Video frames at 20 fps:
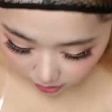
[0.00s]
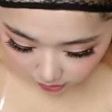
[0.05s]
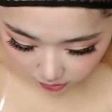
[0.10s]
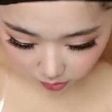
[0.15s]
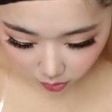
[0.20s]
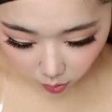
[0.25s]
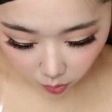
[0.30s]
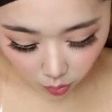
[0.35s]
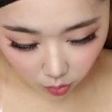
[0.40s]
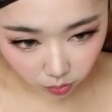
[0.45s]

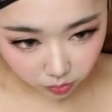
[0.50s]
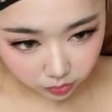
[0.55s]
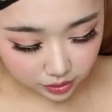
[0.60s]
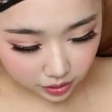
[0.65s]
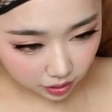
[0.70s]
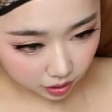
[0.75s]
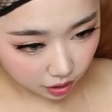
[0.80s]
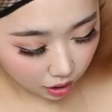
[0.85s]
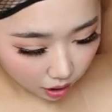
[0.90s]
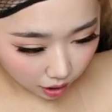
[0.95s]
cold
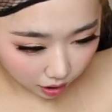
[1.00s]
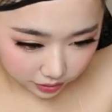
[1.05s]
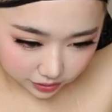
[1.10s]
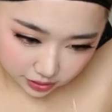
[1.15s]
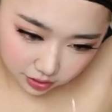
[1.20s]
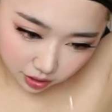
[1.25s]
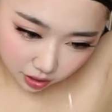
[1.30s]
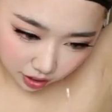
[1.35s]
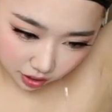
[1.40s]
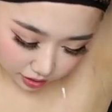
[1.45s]
hot
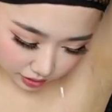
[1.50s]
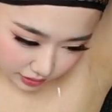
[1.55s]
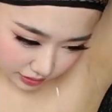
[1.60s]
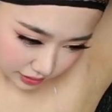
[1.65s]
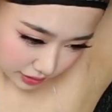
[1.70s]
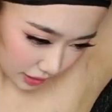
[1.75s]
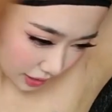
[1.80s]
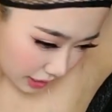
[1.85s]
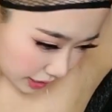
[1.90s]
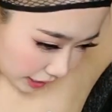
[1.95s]
dogs
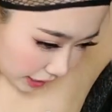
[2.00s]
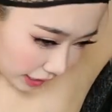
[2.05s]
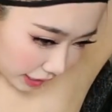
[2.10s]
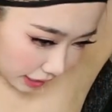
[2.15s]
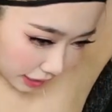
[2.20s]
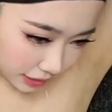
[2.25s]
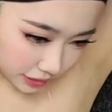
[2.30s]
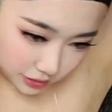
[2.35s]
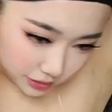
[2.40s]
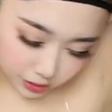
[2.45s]

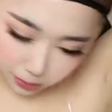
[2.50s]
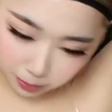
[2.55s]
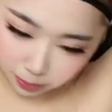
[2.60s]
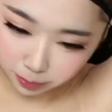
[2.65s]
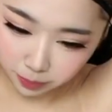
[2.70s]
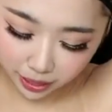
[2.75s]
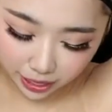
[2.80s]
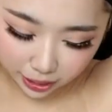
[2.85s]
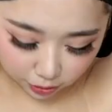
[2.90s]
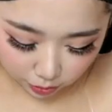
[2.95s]
and
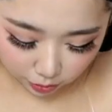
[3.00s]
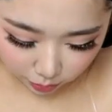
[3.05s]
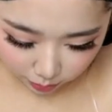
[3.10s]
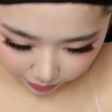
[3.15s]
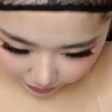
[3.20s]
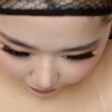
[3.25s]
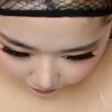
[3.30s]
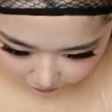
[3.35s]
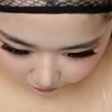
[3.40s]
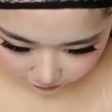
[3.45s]

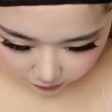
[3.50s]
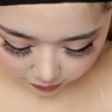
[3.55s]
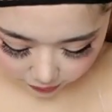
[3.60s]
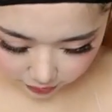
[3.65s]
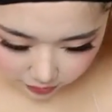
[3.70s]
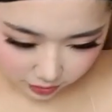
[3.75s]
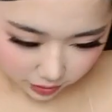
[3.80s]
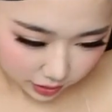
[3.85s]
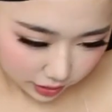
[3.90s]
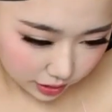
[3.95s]
microwaved
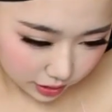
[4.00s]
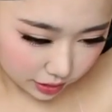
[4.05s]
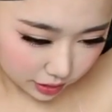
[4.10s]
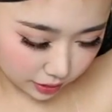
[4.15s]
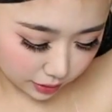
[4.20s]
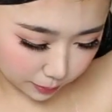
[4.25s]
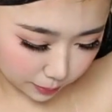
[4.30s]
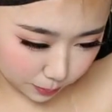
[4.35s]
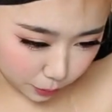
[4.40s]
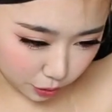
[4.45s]

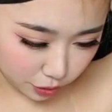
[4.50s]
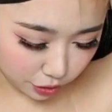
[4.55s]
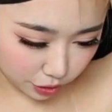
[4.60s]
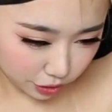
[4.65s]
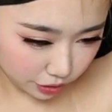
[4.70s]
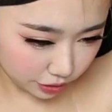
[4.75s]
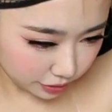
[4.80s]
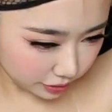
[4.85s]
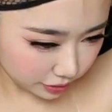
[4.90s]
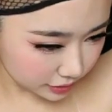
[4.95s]

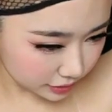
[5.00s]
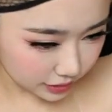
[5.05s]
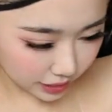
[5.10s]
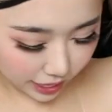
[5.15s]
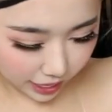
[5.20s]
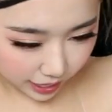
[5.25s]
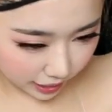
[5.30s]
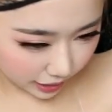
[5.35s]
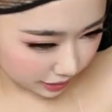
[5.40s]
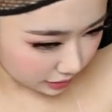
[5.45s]
burgers
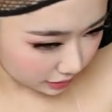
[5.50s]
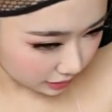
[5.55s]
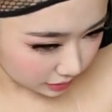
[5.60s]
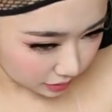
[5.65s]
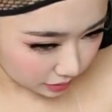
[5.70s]
at the